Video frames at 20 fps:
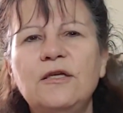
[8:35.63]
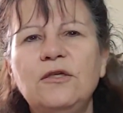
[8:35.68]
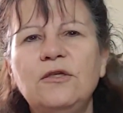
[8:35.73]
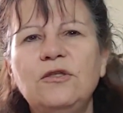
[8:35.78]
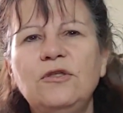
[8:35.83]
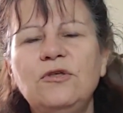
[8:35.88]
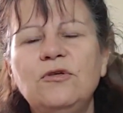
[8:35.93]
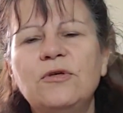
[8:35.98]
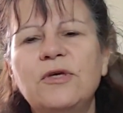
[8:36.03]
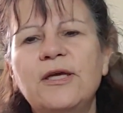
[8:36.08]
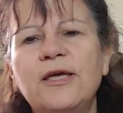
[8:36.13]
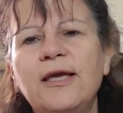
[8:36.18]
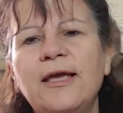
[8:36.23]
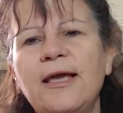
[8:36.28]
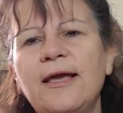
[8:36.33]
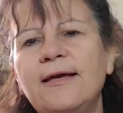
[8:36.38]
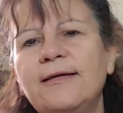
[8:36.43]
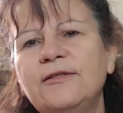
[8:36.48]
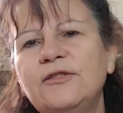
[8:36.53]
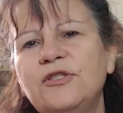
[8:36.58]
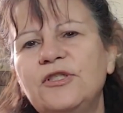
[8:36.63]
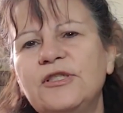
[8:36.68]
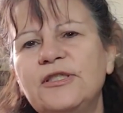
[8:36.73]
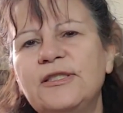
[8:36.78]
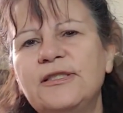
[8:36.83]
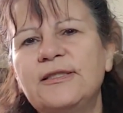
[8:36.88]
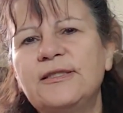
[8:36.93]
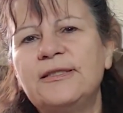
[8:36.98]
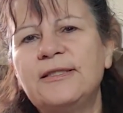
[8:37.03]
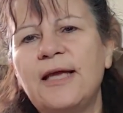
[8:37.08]
you can't
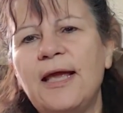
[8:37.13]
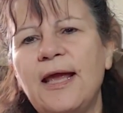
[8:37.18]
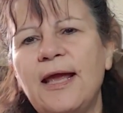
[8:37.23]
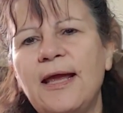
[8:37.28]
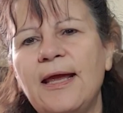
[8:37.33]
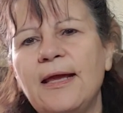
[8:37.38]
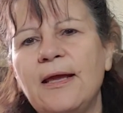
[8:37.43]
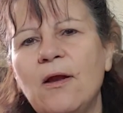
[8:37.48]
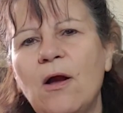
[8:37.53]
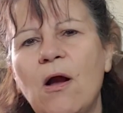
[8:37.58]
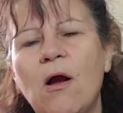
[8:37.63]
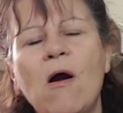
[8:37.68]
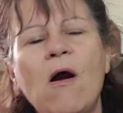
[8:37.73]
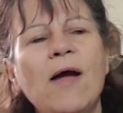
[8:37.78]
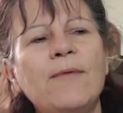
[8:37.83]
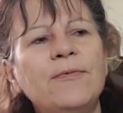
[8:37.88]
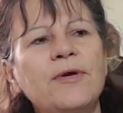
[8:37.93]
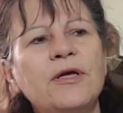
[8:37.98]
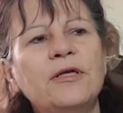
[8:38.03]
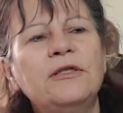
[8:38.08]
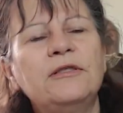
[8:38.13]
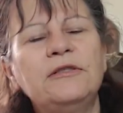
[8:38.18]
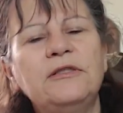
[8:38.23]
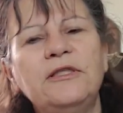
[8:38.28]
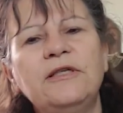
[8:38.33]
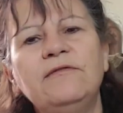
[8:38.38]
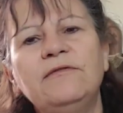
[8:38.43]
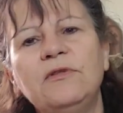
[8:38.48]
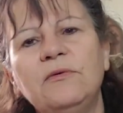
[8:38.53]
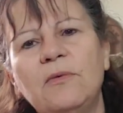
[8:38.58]
just say, oh, I'm going to
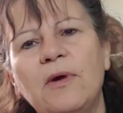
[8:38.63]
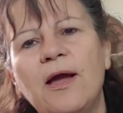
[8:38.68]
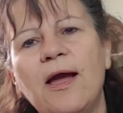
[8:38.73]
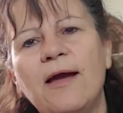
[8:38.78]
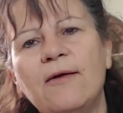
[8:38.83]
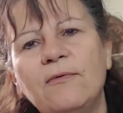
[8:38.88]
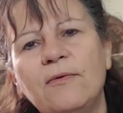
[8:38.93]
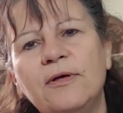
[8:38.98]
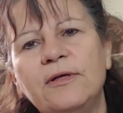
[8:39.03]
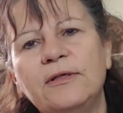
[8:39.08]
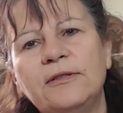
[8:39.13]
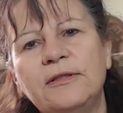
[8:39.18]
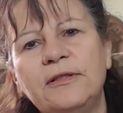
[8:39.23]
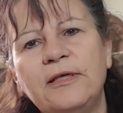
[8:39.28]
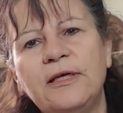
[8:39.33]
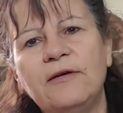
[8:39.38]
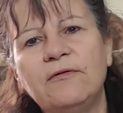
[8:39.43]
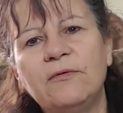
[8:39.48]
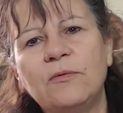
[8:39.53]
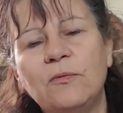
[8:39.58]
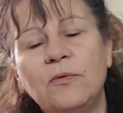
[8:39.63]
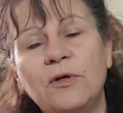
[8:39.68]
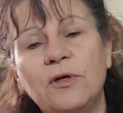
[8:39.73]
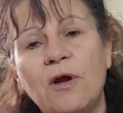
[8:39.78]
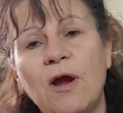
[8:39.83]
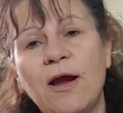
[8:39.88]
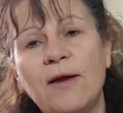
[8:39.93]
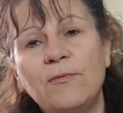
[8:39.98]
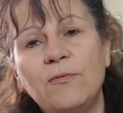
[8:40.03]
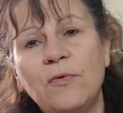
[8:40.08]
live the way I want to live, and when
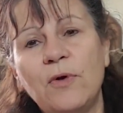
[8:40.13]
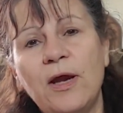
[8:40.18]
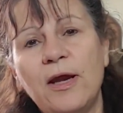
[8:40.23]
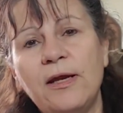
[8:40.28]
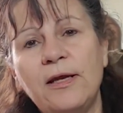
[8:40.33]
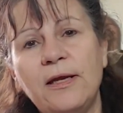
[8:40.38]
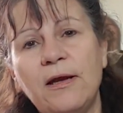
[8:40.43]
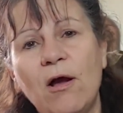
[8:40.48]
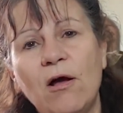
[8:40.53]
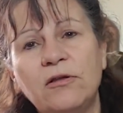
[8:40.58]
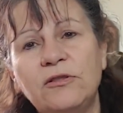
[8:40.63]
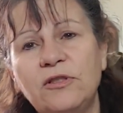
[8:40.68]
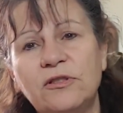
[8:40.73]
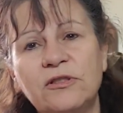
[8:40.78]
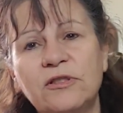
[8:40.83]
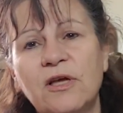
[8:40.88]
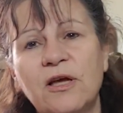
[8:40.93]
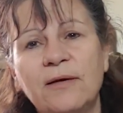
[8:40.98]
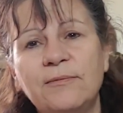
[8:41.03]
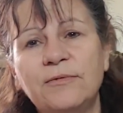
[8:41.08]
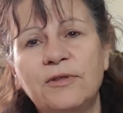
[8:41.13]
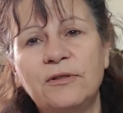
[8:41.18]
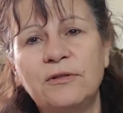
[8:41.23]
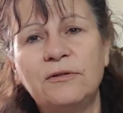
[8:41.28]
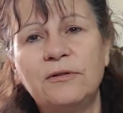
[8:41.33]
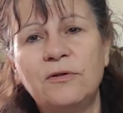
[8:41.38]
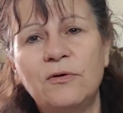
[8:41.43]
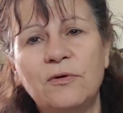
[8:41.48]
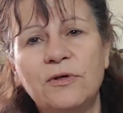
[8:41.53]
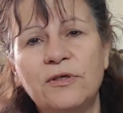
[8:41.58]
I'm ready, I'll just come to the
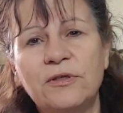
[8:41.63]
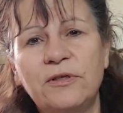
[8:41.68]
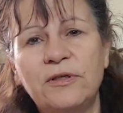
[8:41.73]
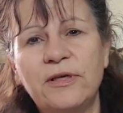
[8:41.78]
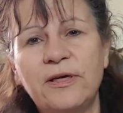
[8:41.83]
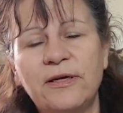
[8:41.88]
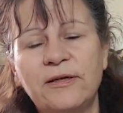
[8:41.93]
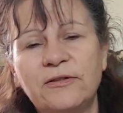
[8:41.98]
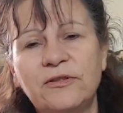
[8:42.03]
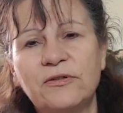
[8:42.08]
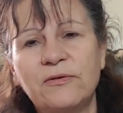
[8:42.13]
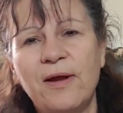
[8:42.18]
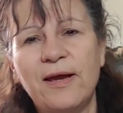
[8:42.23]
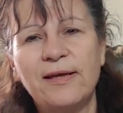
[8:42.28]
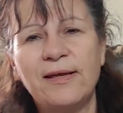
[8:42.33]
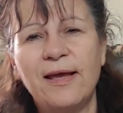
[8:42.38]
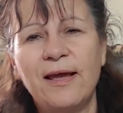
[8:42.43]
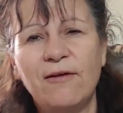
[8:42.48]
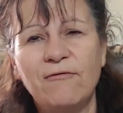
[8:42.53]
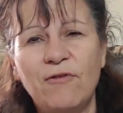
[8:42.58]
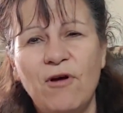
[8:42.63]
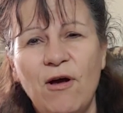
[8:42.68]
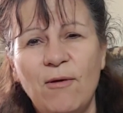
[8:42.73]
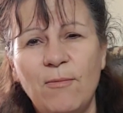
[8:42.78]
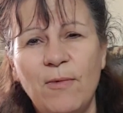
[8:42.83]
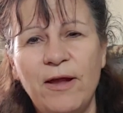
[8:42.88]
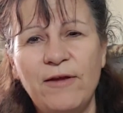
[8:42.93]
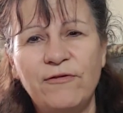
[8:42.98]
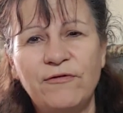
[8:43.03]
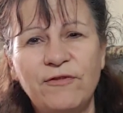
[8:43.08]
Lord then so I can have all
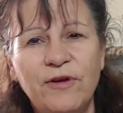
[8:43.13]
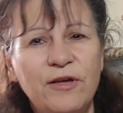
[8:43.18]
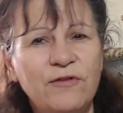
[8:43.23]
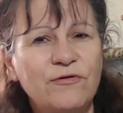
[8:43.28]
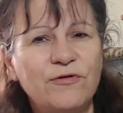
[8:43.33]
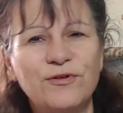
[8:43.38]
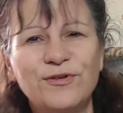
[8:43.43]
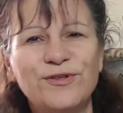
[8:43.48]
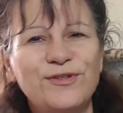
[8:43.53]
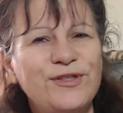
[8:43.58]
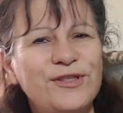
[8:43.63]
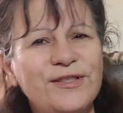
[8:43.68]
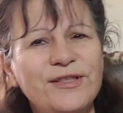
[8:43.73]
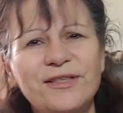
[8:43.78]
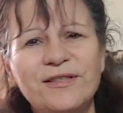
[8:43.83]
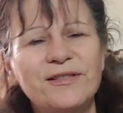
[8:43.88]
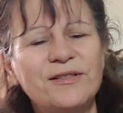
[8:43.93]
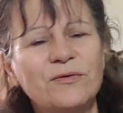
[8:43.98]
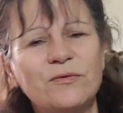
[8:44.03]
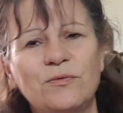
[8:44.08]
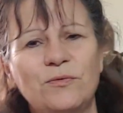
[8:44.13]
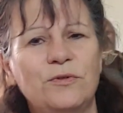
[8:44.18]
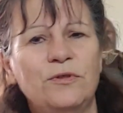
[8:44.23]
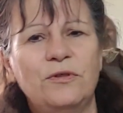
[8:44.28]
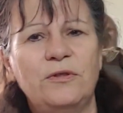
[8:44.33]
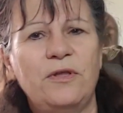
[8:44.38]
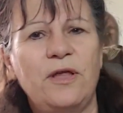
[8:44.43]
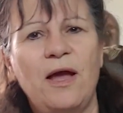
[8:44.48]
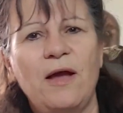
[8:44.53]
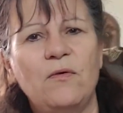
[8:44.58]
my fun first. It doesn't
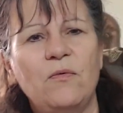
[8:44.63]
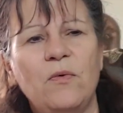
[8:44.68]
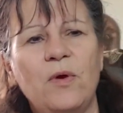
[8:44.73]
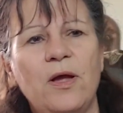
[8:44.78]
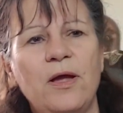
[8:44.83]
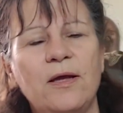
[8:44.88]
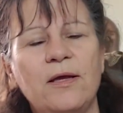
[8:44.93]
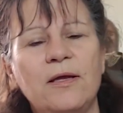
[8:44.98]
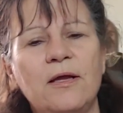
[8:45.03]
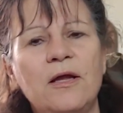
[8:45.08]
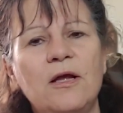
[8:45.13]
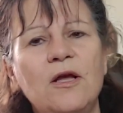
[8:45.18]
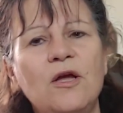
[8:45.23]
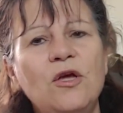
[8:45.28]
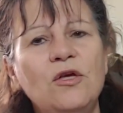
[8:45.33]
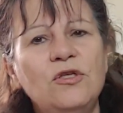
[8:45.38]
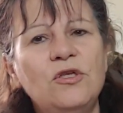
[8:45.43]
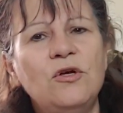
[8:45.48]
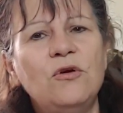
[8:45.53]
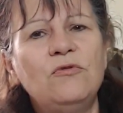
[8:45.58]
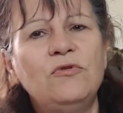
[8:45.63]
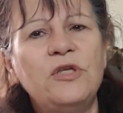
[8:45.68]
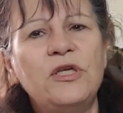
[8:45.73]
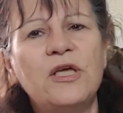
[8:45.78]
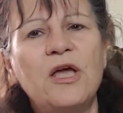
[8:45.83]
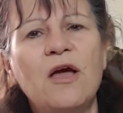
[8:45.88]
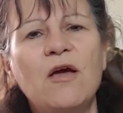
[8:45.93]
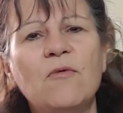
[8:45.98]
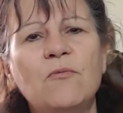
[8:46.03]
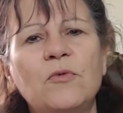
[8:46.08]
work that way. You only
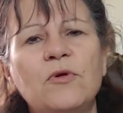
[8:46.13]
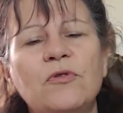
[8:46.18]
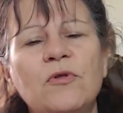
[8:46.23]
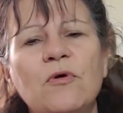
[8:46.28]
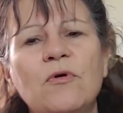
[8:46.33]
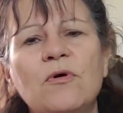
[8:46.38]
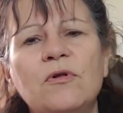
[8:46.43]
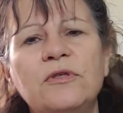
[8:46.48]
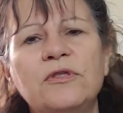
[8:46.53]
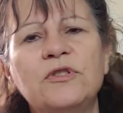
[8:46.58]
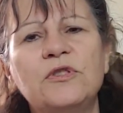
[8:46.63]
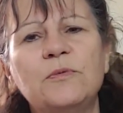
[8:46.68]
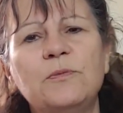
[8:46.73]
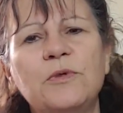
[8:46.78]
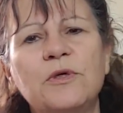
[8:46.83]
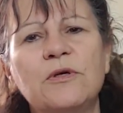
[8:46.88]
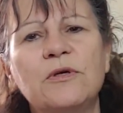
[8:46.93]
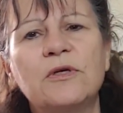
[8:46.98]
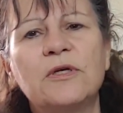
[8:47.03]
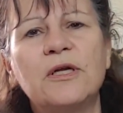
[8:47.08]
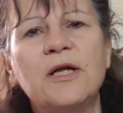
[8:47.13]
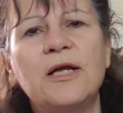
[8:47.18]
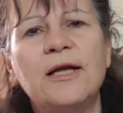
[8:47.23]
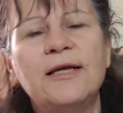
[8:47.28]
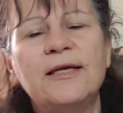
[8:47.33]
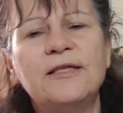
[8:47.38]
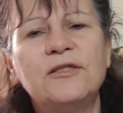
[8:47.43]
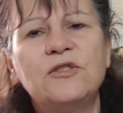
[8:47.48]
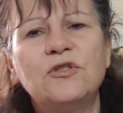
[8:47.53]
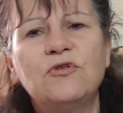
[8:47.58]
come when the Holy Spirit
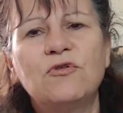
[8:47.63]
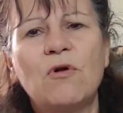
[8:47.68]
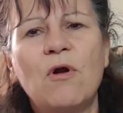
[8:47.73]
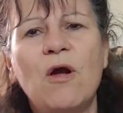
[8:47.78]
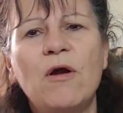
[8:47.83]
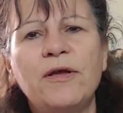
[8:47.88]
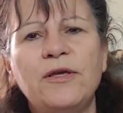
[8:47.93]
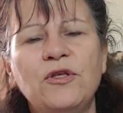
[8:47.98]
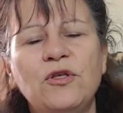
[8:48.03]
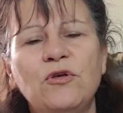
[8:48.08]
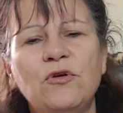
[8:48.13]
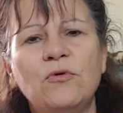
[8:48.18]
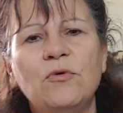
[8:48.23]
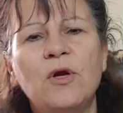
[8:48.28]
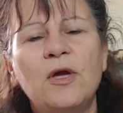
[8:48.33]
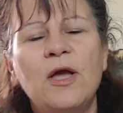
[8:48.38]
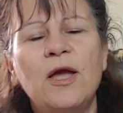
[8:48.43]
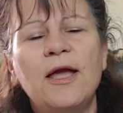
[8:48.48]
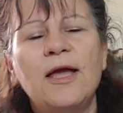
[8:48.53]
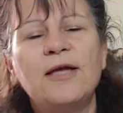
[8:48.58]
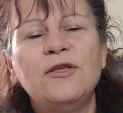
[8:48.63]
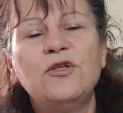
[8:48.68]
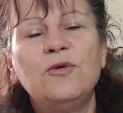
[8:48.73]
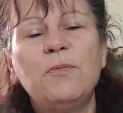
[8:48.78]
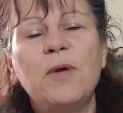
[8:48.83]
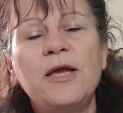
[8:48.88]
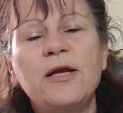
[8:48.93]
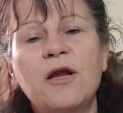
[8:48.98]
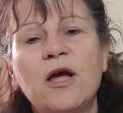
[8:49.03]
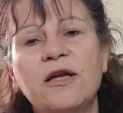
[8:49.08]
is drawing you, and you
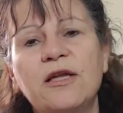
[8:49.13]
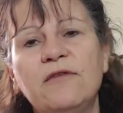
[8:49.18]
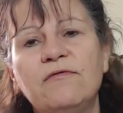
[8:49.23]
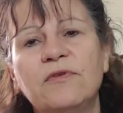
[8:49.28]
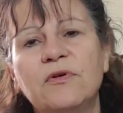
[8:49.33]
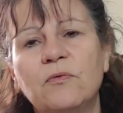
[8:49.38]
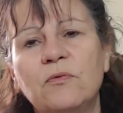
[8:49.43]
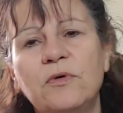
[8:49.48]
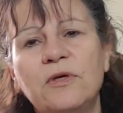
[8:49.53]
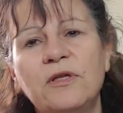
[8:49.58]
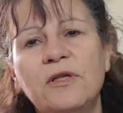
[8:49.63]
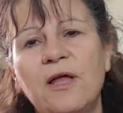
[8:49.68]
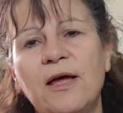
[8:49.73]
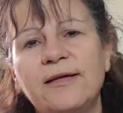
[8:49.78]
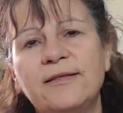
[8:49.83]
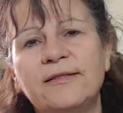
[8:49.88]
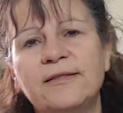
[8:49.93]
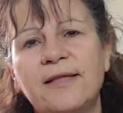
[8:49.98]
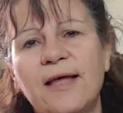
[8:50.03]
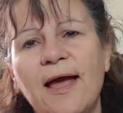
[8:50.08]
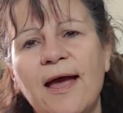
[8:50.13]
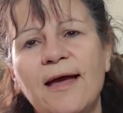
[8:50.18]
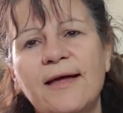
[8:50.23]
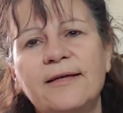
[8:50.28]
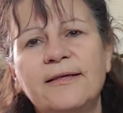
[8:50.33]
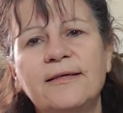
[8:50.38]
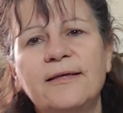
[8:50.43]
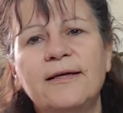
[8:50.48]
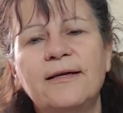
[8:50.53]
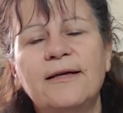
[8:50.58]
may not even realize that.